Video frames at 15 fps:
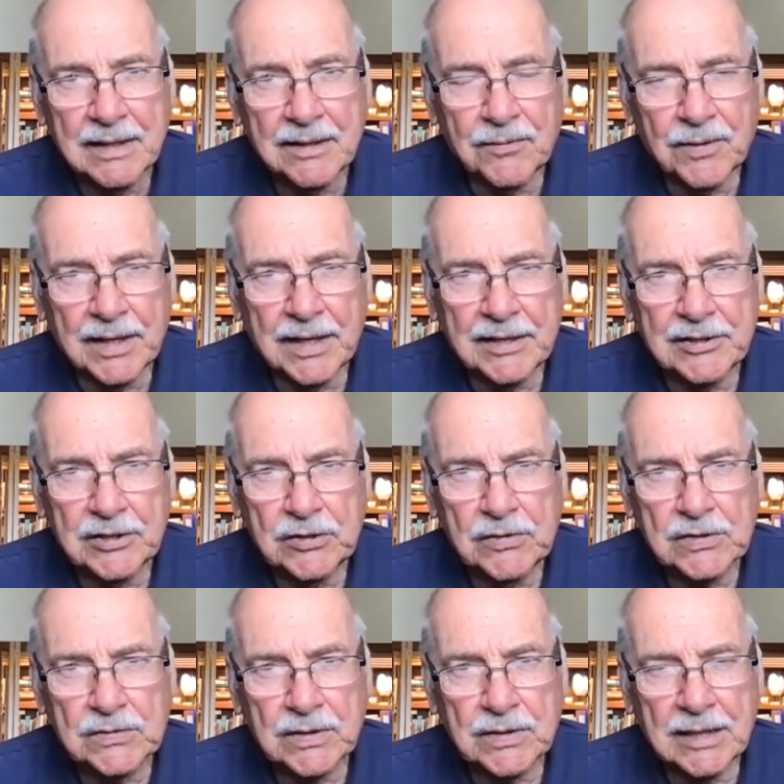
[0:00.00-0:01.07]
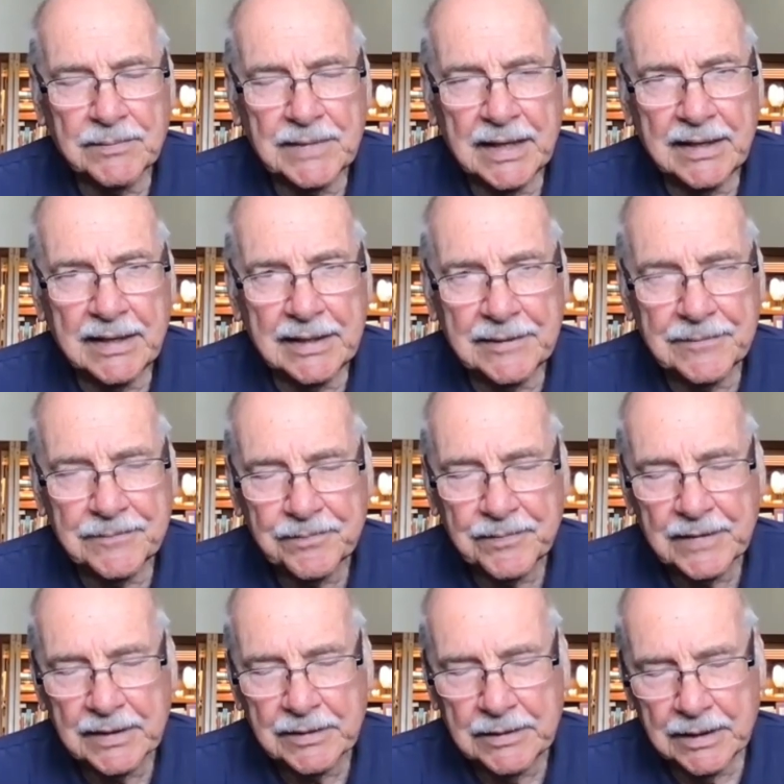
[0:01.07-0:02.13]
What I do is when I'm getting
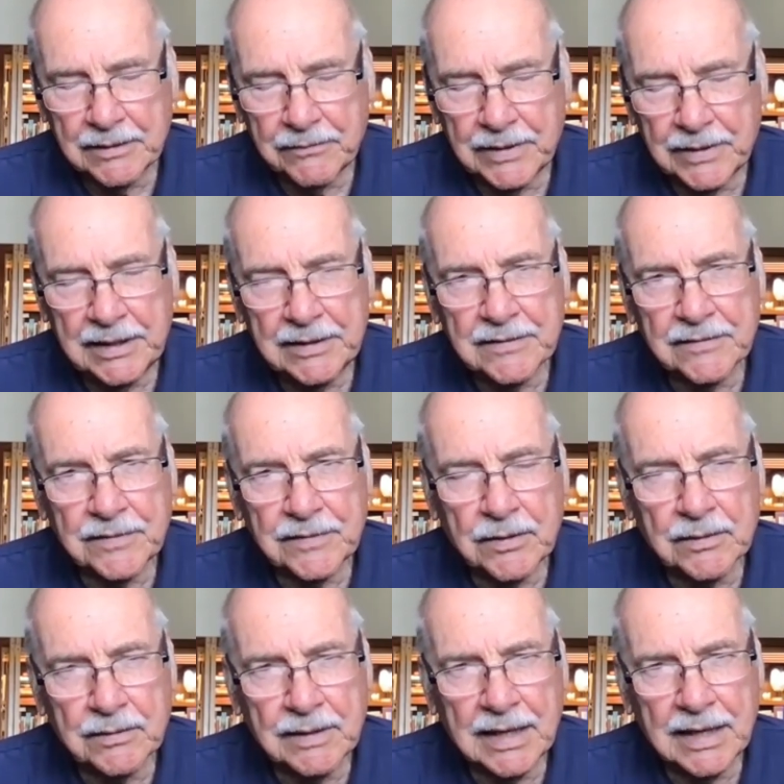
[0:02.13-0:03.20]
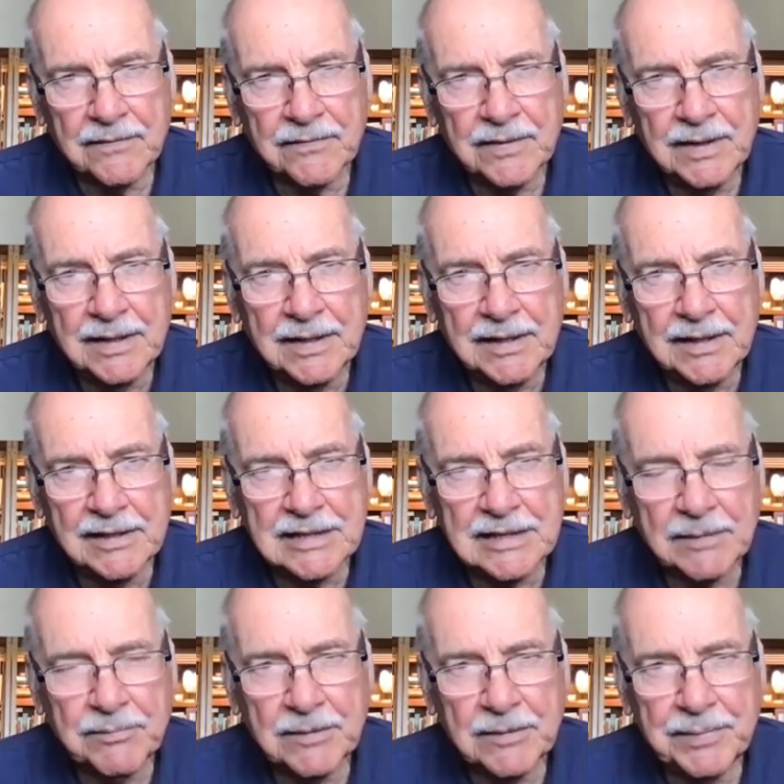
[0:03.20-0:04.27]
ready to photograph is I
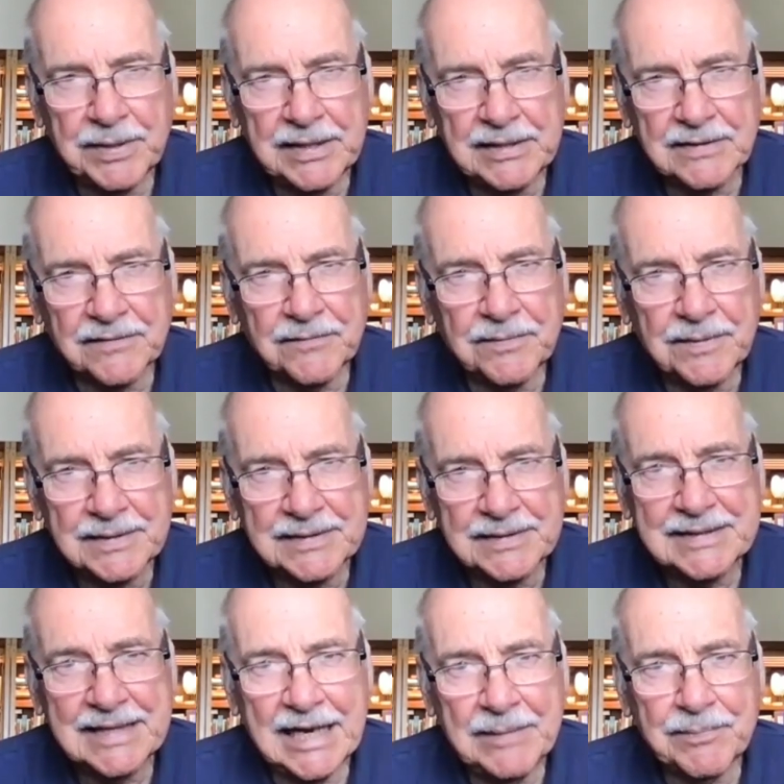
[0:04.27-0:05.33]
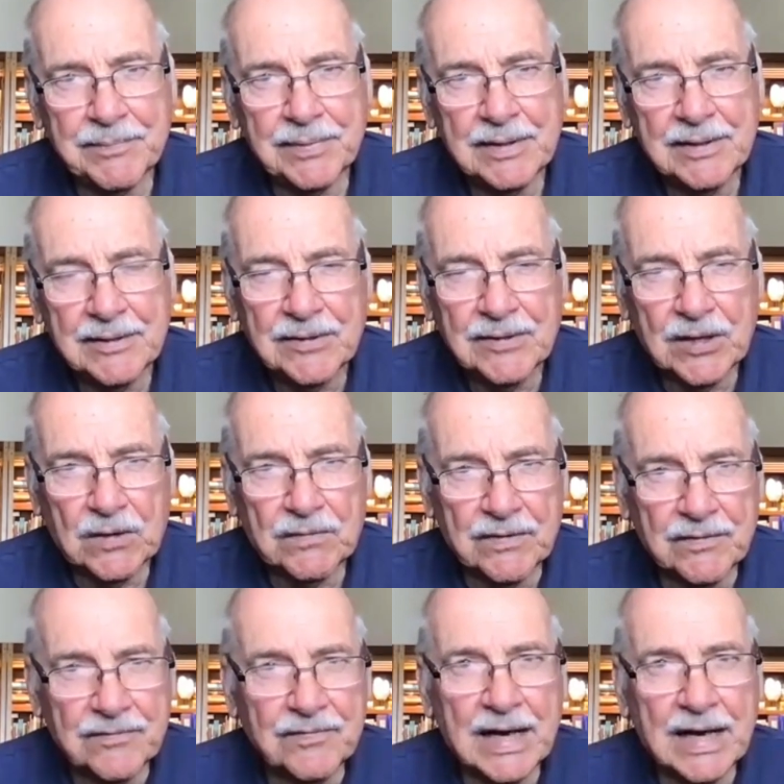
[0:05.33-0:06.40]
put a piece of tape
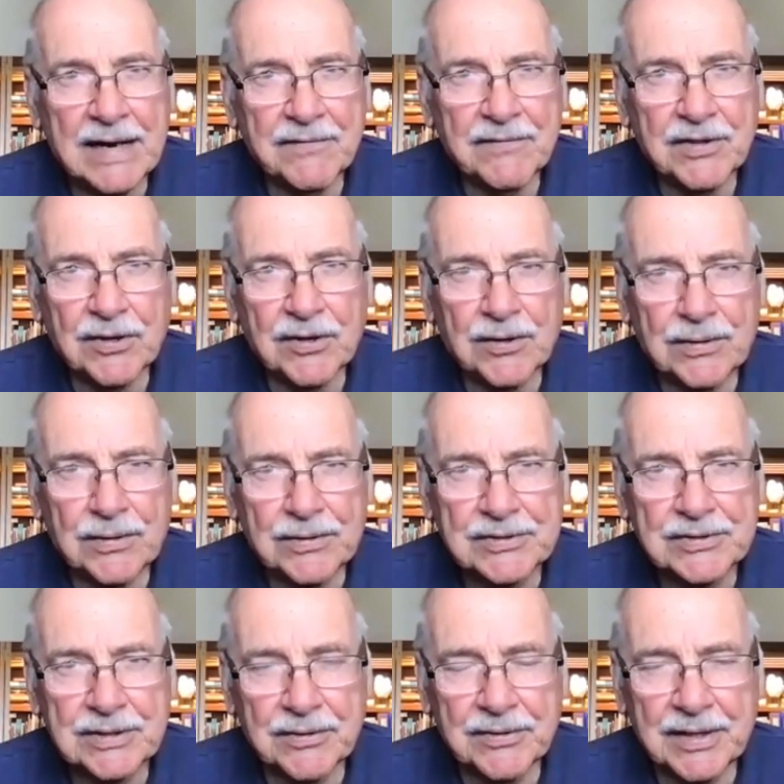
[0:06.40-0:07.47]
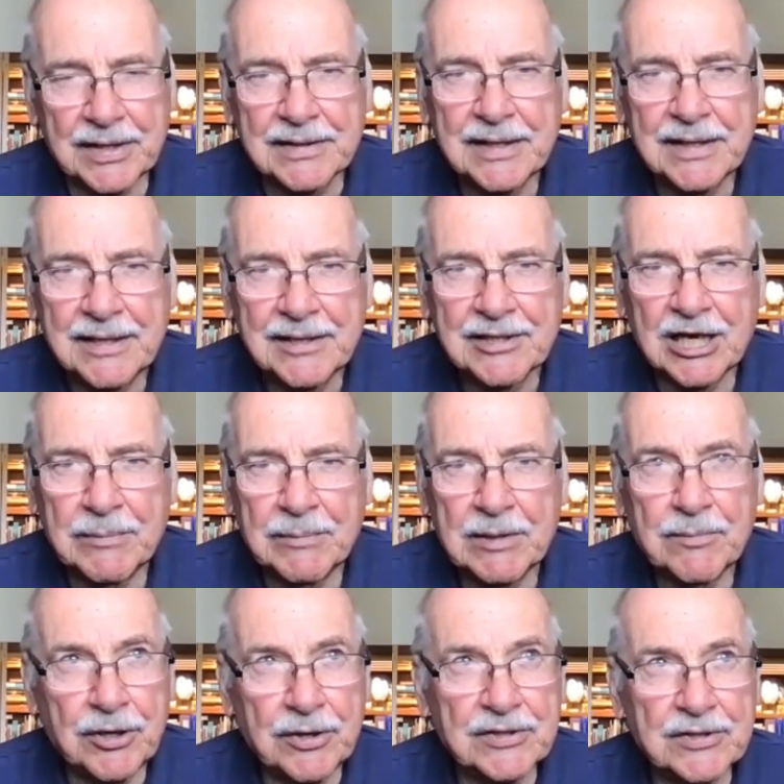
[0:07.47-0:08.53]
over 5 of the holes so that the
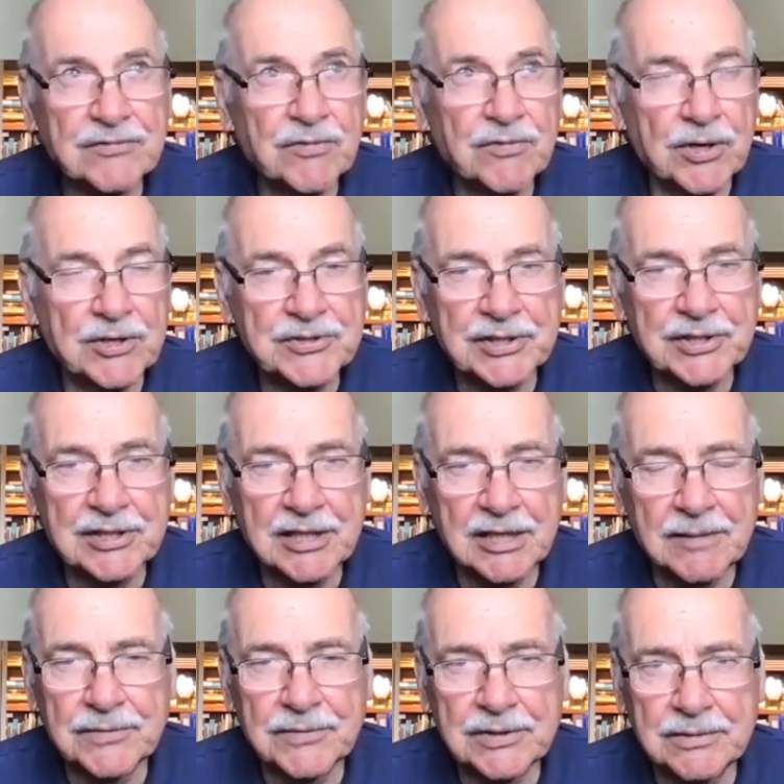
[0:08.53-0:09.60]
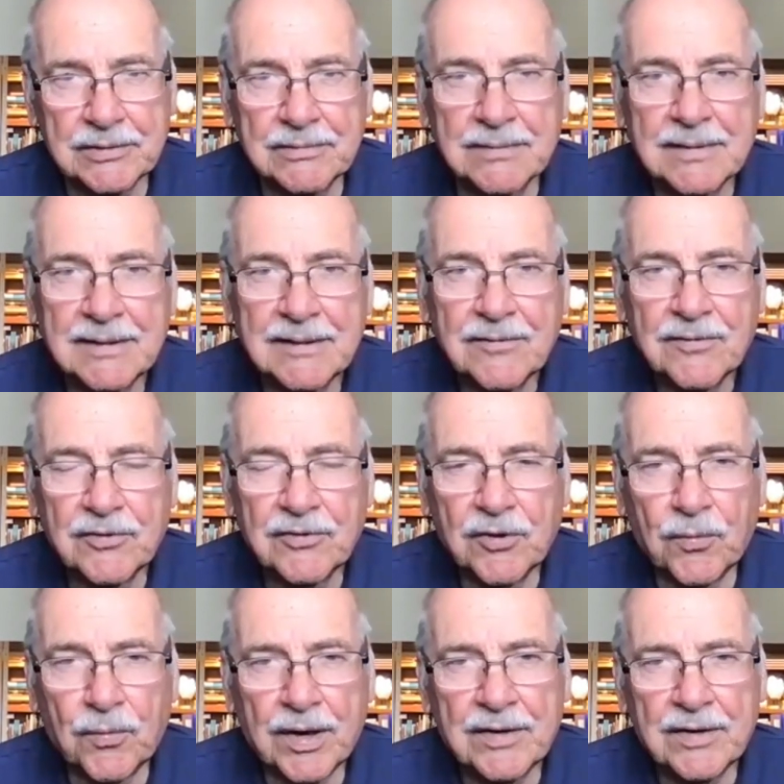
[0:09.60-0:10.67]
hummingbird is forced to come to the
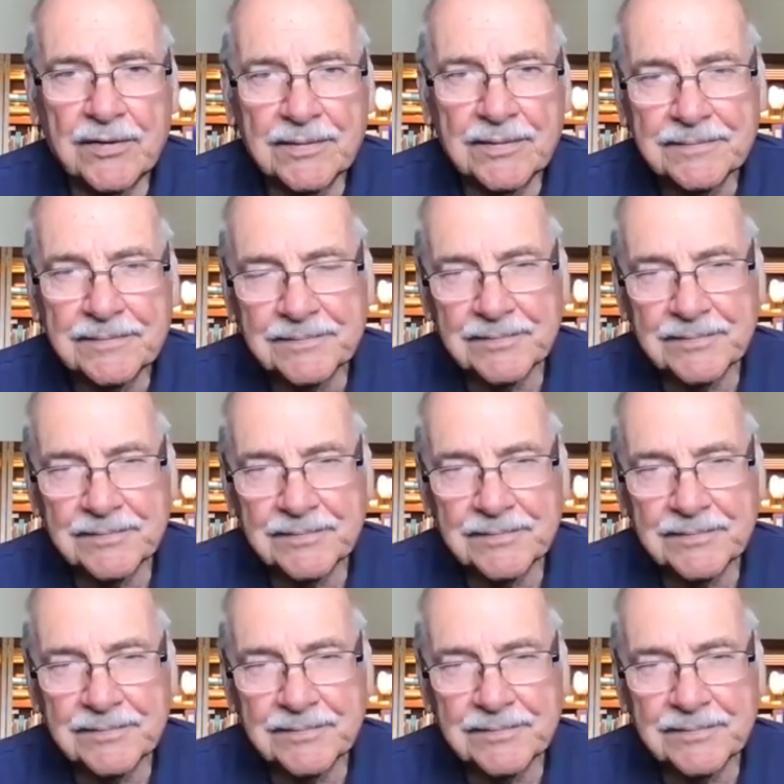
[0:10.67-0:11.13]
one